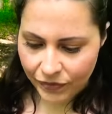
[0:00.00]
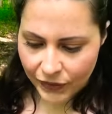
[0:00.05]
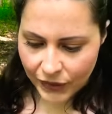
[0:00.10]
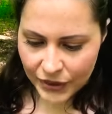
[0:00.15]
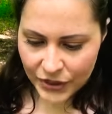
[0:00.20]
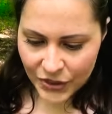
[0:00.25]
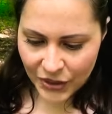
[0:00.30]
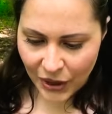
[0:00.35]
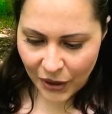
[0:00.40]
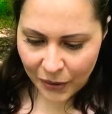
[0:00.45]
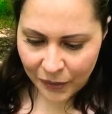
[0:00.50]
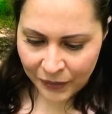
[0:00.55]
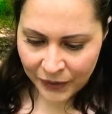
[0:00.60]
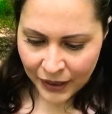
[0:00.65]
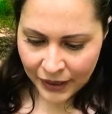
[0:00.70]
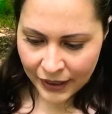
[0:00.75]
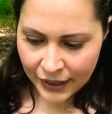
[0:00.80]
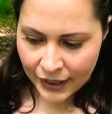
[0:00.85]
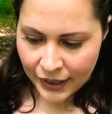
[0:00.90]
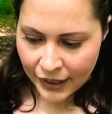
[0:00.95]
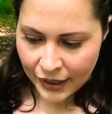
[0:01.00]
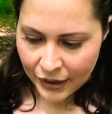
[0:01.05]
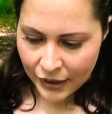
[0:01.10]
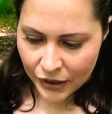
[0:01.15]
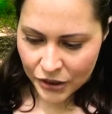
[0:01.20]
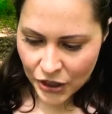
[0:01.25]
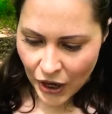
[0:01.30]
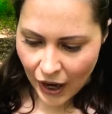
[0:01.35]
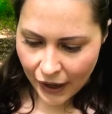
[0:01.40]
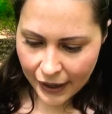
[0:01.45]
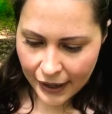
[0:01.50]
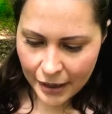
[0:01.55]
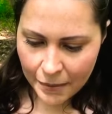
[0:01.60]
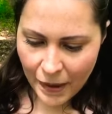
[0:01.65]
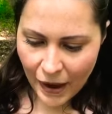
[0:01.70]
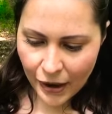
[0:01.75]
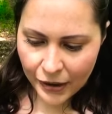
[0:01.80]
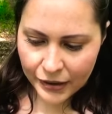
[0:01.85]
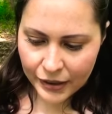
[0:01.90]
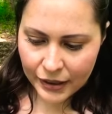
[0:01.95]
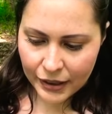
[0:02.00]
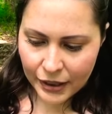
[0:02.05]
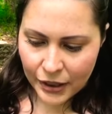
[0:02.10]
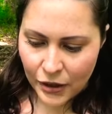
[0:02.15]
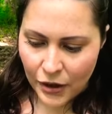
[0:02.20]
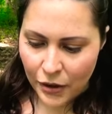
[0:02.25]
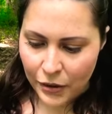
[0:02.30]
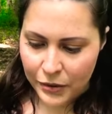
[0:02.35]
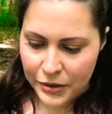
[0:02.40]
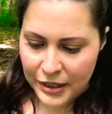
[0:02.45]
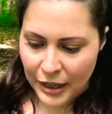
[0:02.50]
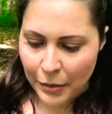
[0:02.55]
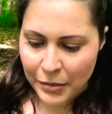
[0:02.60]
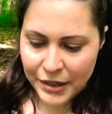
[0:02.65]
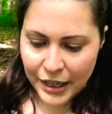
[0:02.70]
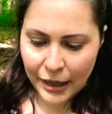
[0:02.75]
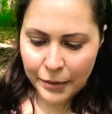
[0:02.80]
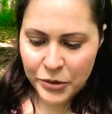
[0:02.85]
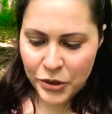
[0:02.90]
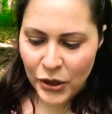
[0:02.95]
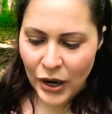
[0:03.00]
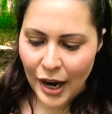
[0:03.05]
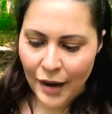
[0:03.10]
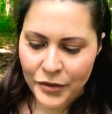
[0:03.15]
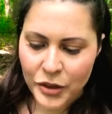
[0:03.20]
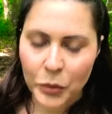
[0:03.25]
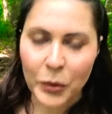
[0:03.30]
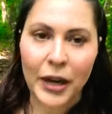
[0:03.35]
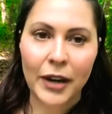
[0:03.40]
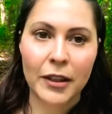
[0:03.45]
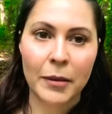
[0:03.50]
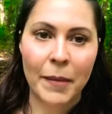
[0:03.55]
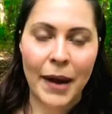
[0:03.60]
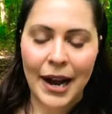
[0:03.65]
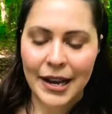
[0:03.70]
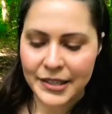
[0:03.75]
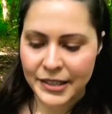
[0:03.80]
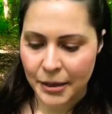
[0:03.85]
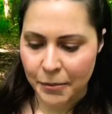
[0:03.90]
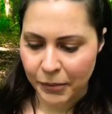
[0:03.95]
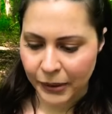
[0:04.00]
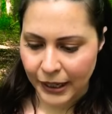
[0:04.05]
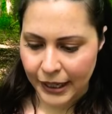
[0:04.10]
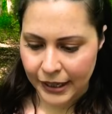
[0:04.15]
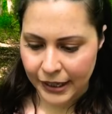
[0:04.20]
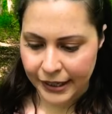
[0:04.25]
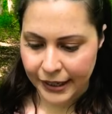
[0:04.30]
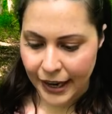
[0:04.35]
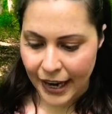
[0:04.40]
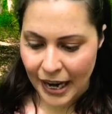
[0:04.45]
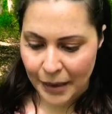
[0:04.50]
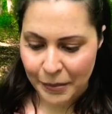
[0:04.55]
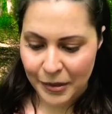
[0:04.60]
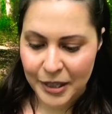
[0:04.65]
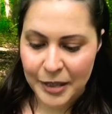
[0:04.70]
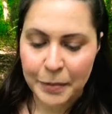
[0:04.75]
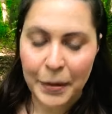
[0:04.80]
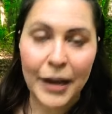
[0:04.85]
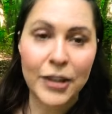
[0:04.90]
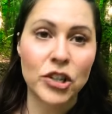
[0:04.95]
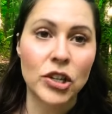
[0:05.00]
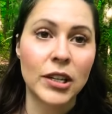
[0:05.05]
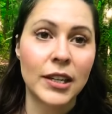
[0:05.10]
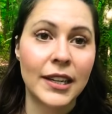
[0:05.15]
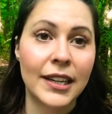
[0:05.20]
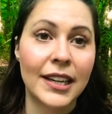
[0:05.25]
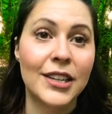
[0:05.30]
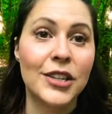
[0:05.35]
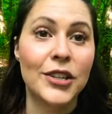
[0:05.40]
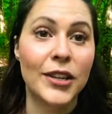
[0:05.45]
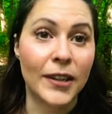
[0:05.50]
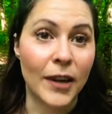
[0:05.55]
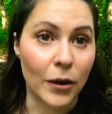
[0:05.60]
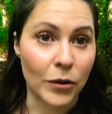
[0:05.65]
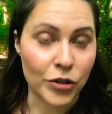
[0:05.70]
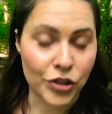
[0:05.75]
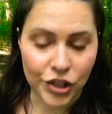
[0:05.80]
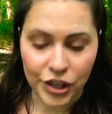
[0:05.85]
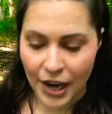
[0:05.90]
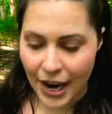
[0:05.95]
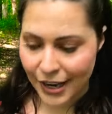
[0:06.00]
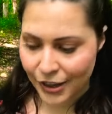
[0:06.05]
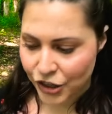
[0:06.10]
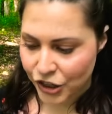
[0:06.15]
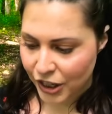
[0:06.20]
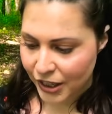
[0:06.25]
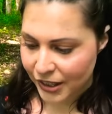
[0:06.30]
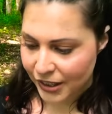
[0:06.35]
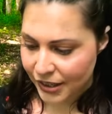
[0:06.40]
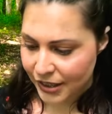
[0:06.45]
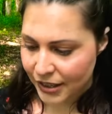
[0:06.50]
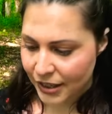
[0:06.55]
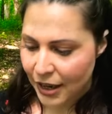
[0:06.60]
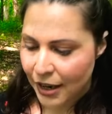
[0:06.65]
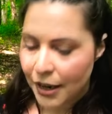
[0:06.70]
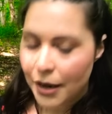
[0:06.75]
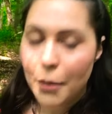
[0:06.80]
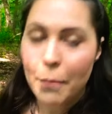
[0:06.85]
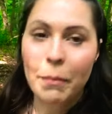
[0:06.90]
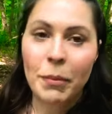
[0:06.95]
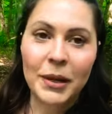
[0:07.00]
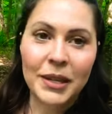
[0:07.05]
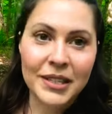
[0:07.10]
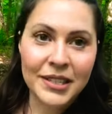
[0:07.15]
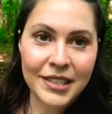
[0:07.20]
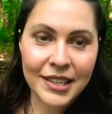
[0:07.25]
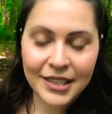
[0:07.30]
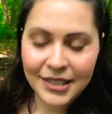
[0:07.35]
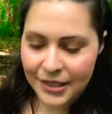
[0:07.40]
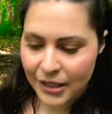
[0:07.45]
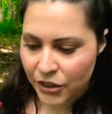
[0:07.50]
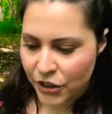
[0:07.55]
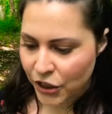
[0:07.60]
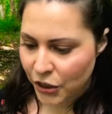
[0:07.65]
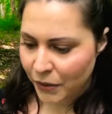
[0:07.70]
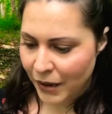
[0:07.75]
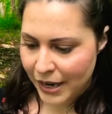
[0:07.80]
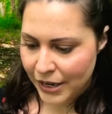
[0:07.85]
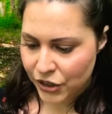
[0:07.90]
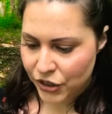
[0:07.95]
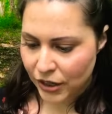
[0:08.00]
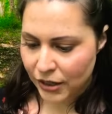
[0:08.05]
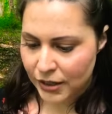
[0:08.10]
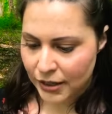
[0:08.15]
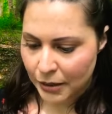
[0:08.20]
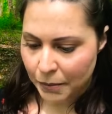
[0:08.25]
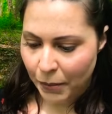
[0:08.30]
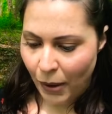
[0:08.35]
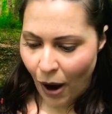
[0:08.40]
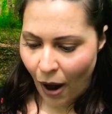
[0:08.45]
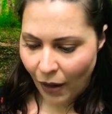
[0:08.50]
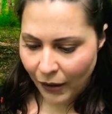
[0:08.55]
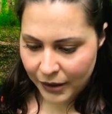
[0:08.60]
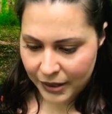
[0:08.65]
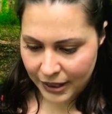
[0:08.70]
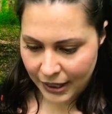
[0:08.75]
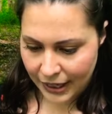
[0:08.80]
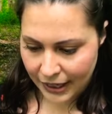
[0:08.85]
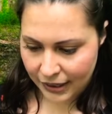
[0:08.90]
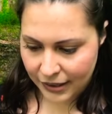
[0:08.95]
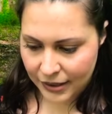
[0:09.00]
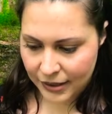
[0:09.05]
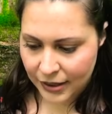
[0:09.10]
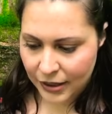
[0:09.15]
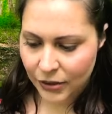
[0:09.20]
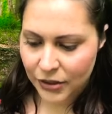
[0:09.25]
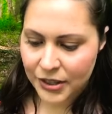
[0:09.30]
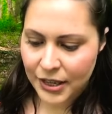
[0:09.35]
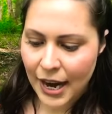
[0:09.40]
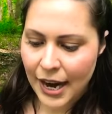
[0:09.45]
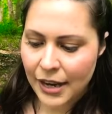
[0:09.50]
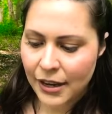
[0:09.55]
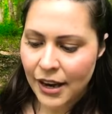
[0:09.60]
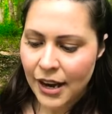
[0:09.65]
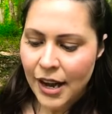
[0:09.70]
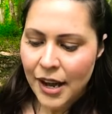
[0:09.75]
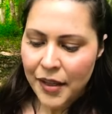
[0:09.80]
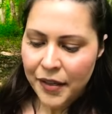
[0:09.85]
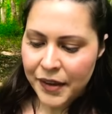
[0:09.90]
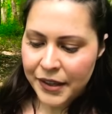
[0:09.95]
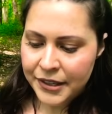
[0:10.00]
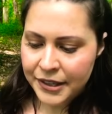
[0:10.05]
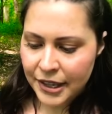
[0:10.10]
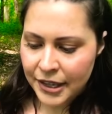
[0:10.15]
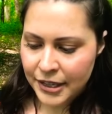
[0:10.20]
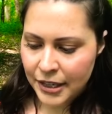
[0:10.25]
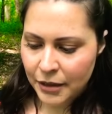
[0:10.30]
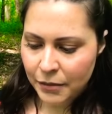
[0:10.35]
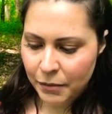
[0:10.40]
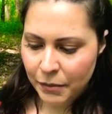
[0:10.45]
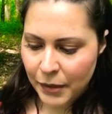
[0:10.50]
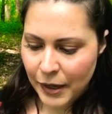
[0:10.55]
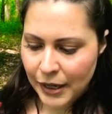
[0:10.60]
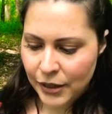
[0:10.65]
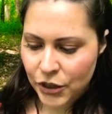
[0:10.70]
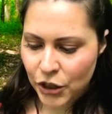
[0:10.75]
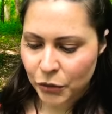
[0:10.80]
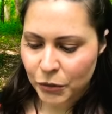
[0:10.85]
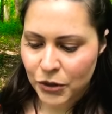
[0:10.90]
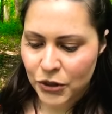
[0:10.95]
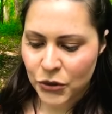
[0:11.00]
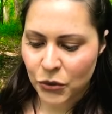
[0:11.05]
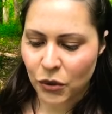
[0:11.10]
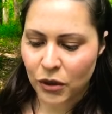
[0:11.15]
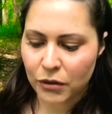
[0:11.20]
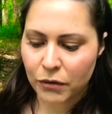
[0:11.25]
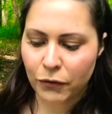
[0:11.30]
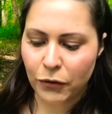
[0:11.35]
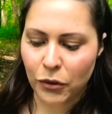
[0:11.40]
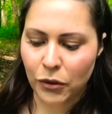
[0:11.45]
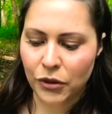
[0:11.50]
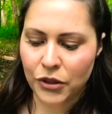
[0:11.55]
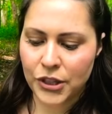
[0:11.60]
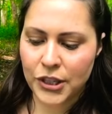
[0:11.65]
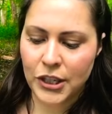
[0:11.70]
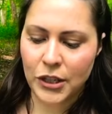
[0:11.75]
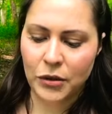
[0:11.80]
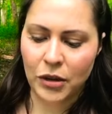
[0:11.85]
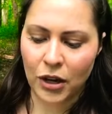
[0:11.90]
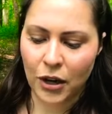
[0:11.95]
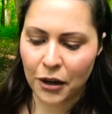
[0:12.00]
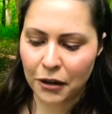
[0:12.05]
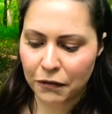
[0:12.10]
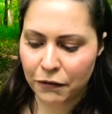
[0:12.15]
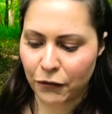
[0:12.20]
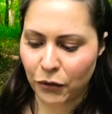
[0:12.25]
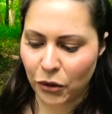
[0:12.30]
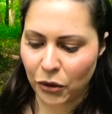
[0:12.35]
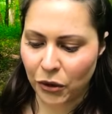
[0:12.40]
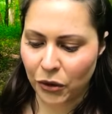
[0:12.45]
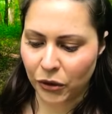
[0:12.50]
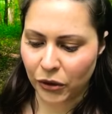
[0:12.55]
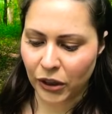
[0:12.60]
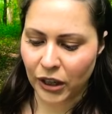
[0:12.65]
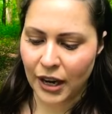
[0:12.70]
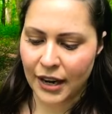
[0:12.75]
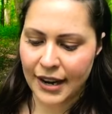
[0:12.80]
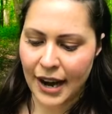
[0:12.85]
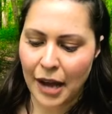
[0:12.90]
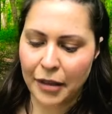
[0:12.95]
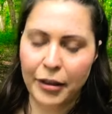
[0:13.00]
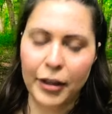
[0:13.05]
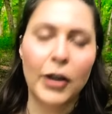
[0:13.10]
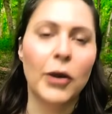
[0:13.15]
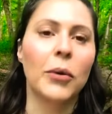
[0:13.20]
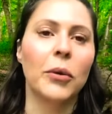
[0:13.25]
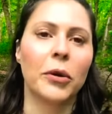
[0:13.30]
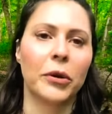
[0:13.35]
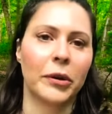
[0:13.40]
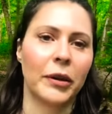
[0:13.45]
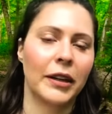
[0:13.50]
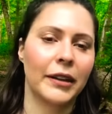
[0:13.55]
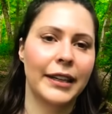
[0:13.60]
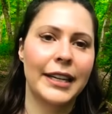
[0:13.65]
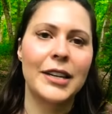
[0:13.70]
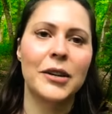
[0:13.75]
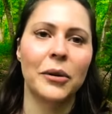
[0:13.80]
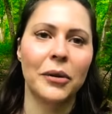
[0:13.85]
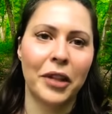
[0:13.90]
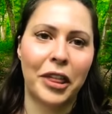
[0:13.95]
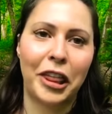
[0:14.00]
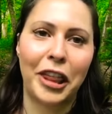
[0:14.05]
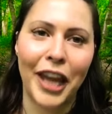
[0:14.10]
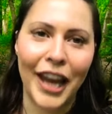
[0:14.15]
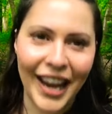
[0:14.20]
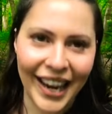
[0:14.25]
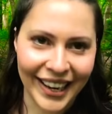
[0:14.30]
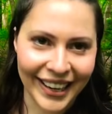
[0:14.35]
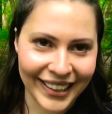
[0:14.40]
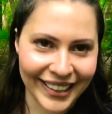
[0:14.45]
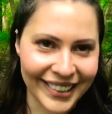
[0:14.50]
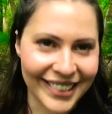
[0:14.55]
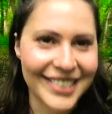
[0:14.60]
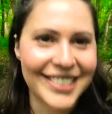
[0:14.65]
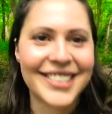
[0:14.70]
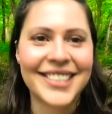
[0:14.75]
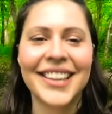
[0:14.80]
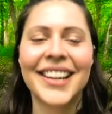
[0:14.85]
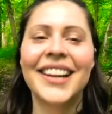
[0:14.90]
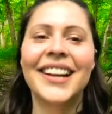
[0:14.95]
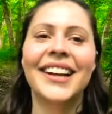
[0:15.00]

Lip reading: So they're talking about, you know, sometimes you have to wear the mask and play the game, especially in negotiations, business situations, and politics. They're saying this doesn't mean to resort to hurtful or unethical or illegal things.